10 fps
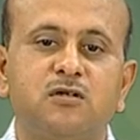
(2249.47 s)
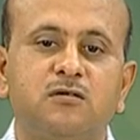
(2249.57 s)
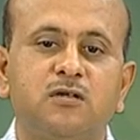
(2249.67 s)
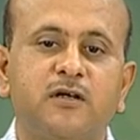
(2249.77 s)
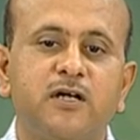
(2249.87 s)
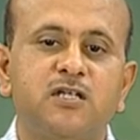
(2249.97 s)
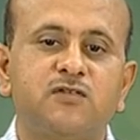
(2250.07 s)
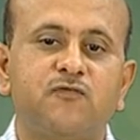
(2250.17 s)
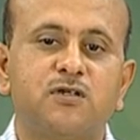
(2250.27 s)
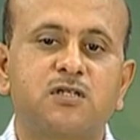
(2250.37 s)
the grid is
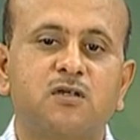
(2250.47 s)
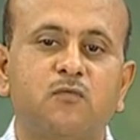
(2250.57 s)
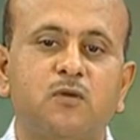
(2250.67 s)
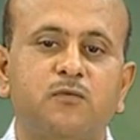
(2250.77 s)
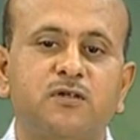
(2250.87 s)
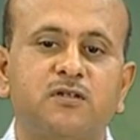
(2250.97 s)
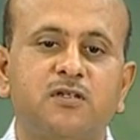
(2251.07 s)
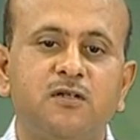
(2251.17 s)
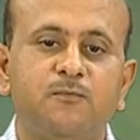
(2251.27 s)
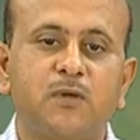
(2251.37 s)
first covered with
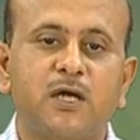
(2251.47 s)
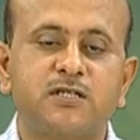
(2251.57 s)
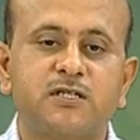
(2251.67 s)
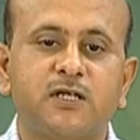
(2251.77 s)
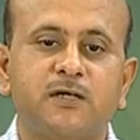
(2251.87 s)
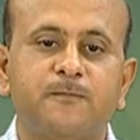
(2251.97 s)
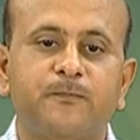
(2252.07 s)
thin plastic